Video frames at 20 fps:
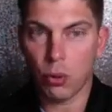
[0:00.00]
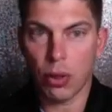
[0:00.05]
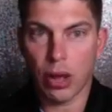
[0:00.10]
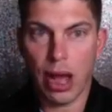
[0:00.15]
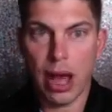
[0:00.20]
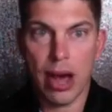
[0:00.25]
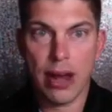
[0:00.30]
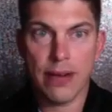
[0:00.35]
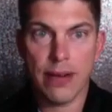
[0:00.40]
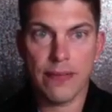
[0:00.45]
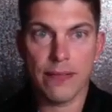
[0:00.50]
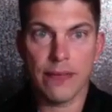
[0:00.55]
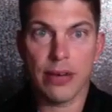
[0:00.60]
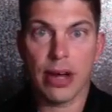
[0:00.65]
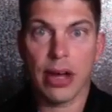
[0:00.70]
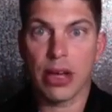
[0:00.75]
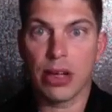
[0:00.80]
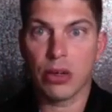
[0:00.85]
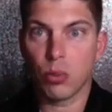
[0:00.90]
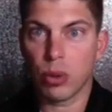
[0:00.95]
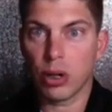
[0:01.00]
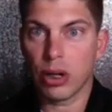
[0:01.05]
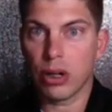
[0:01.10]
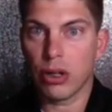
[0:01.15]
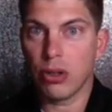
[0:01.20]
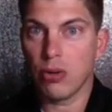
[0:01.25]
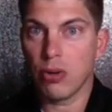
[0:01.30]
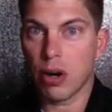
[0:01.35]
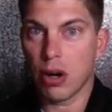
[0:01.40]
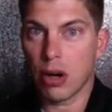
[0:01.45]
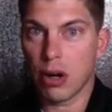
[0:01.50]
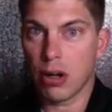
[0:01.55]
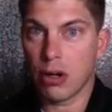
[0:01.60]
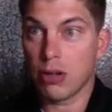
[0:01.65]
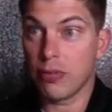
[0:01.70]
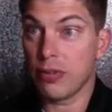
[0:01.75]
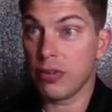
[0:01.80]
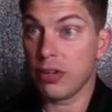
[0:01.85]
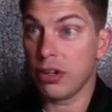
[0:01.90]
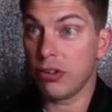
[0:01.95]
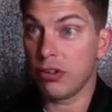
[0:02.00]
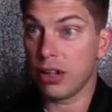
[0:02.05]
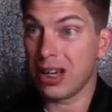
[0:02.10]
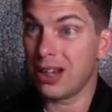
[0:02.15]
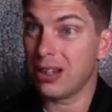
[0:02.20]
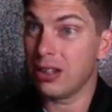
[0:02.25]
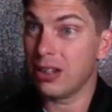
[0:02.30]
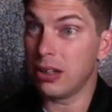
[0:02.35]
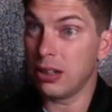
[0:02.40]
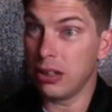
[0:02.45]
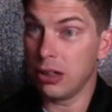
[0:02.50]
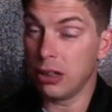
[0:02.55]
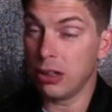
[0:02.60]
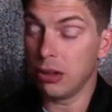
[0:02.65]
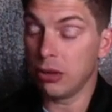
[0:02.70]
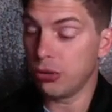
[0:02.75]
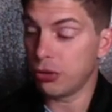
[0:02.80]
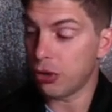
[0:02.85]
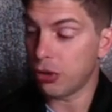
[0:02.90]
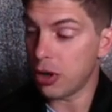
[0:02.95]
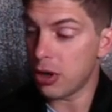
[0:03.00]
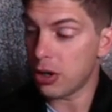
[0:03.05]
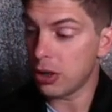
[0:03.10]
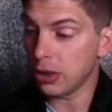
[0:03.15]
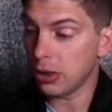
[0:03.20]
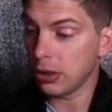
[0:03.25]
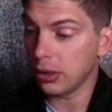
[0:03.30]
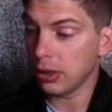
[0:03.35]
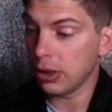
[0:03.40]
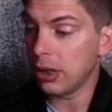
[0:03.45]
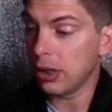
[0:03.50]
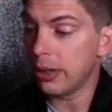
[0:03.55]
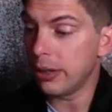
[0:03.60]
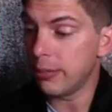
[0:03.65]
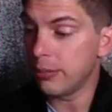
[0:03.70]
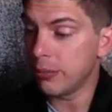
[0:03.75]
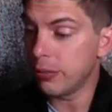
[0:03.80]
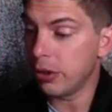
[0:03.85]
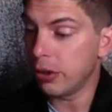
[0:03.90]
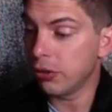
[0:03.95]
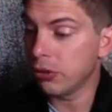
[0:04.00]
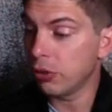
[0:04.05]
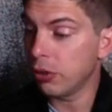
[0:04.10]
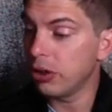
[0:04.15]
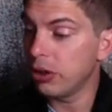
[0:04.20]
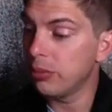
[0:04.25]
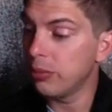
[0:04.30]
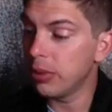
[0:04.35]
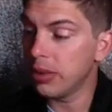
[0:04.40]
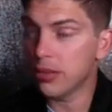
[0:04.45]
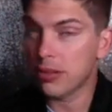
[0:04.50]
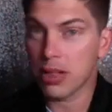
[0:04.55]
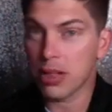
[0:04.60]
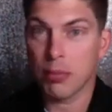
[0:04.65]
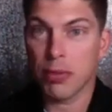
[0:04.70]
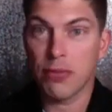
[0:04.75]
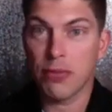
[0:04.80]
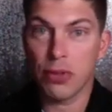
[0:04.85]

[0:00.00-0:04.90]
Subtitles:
how to find where you are to finish out the year strong. There's going to be some of